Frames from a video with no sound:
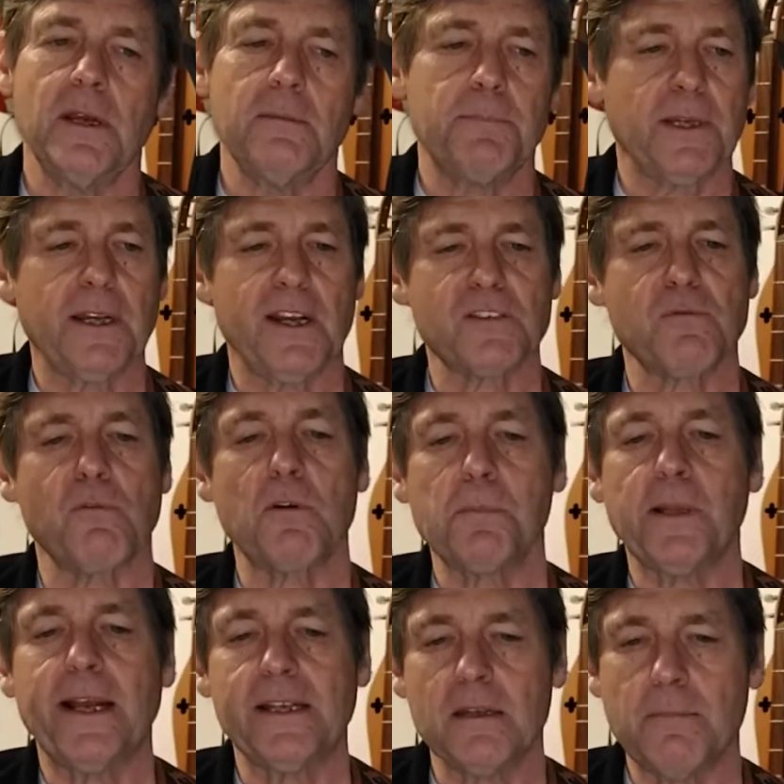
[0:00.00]
Because when we're
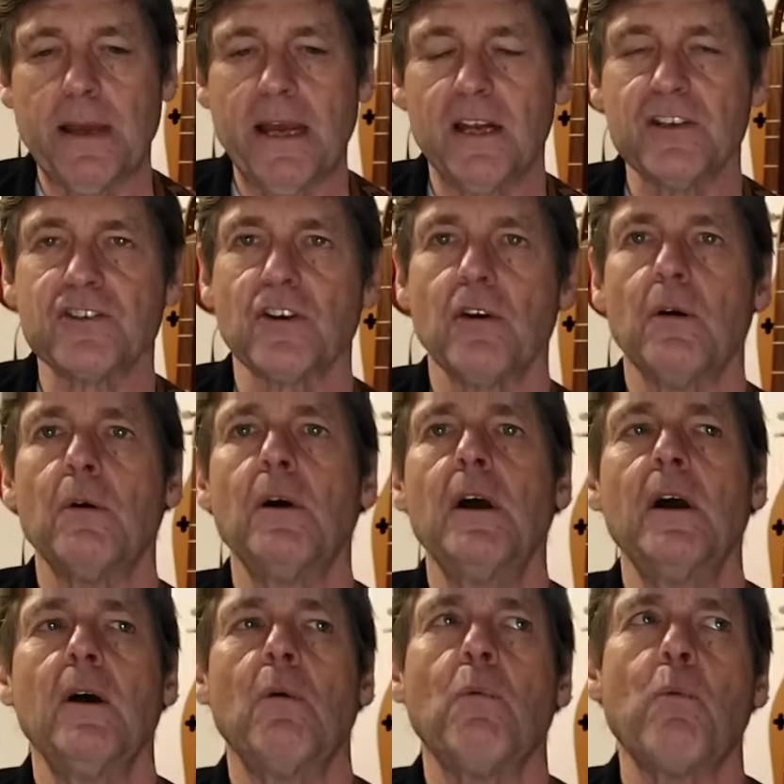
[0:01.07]
playing the banjo,
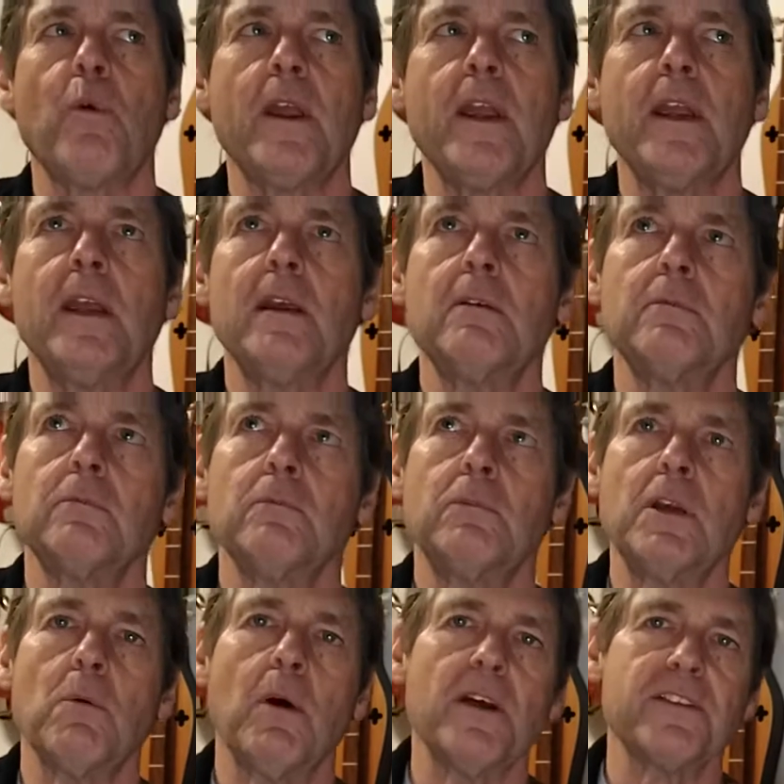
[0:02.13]
we
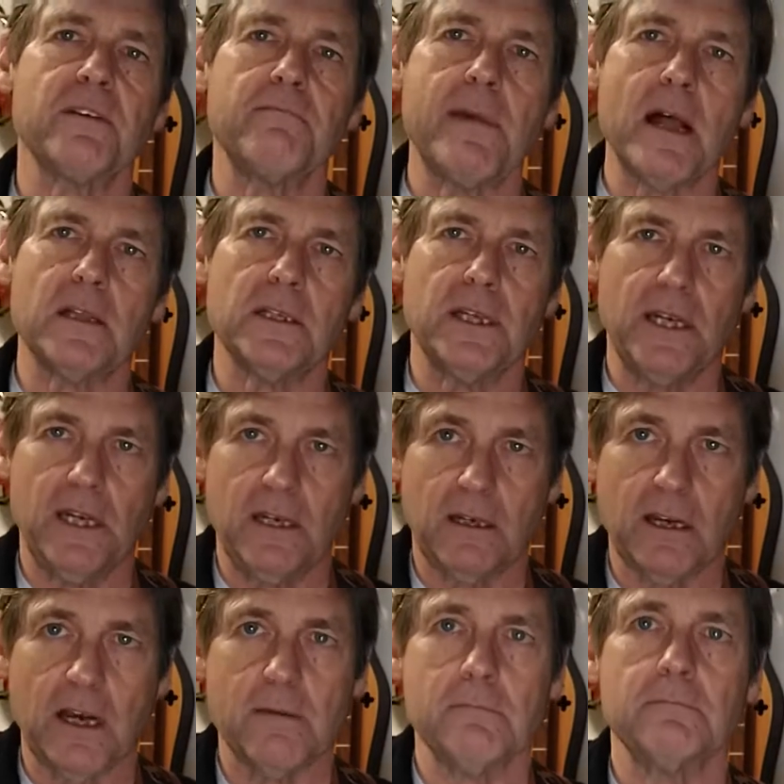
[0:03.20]
want the melody to
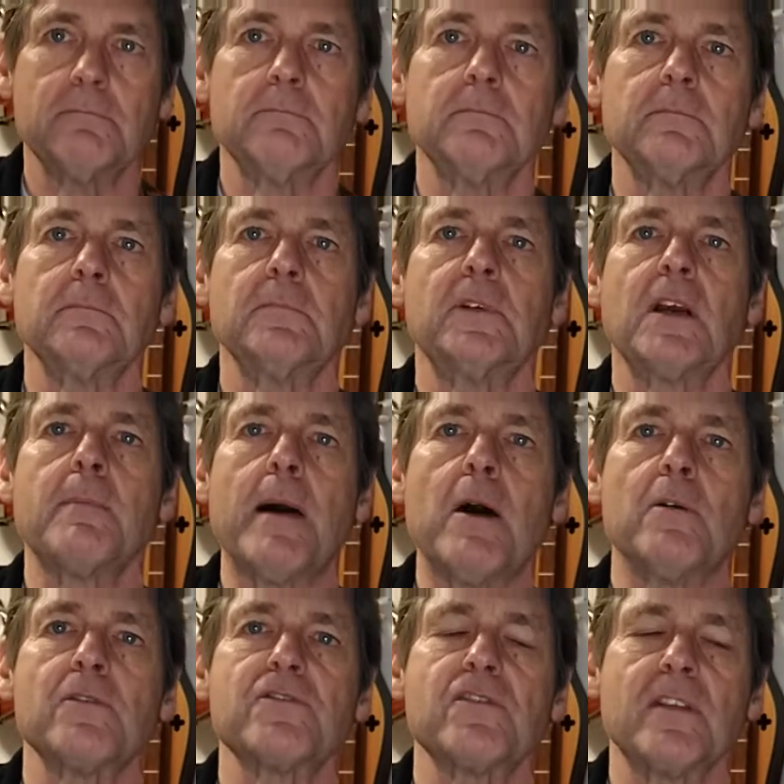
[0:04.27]
come
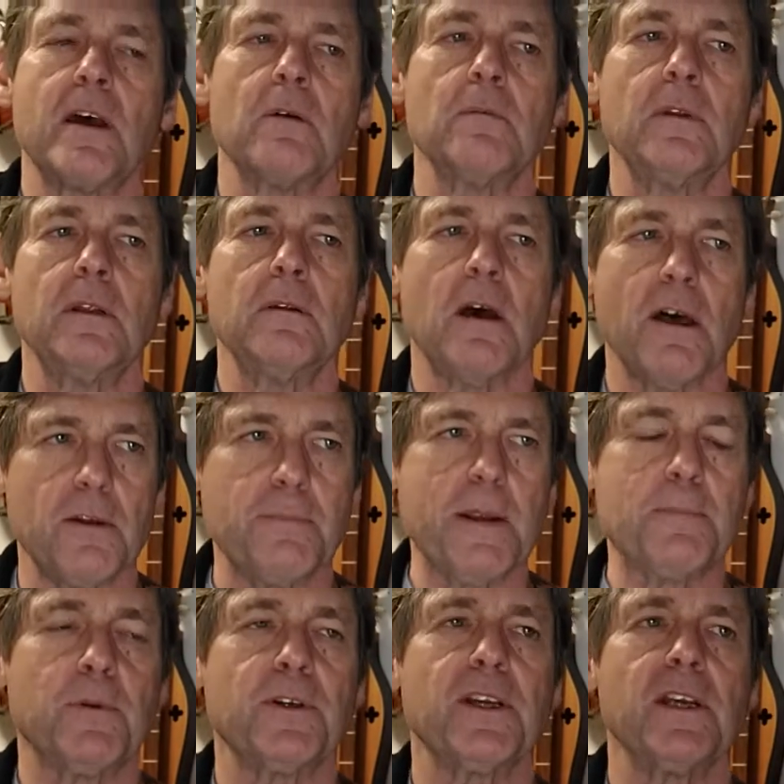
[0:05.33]
out so that other
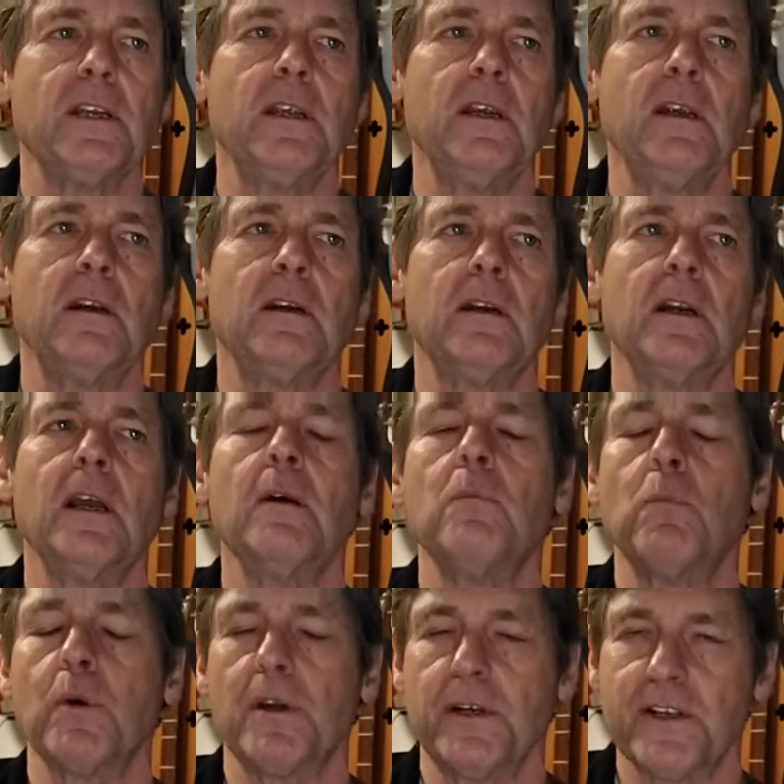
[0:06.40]
people can hear
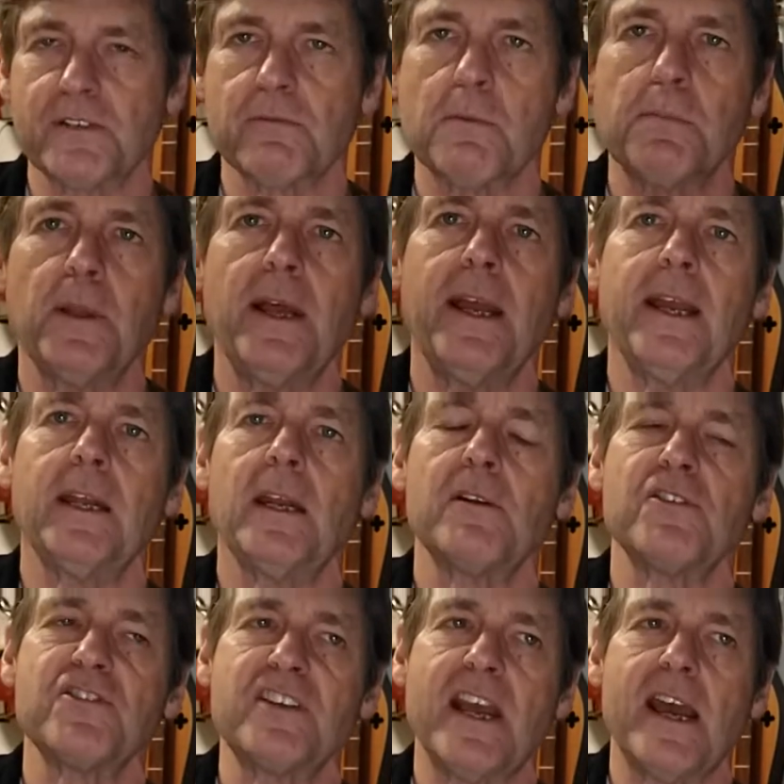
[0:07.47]
what it is we're playing and
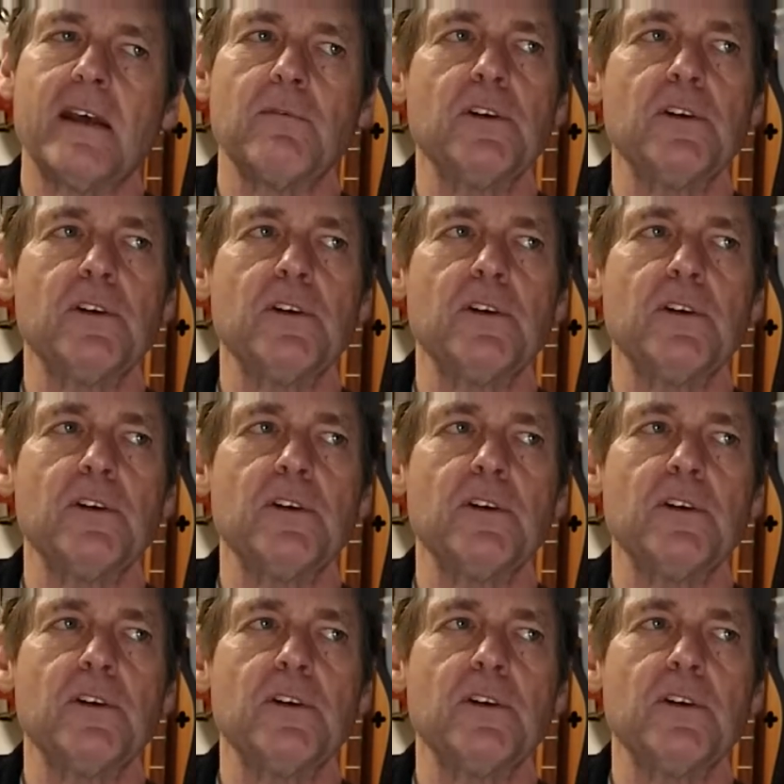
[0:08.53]
understand.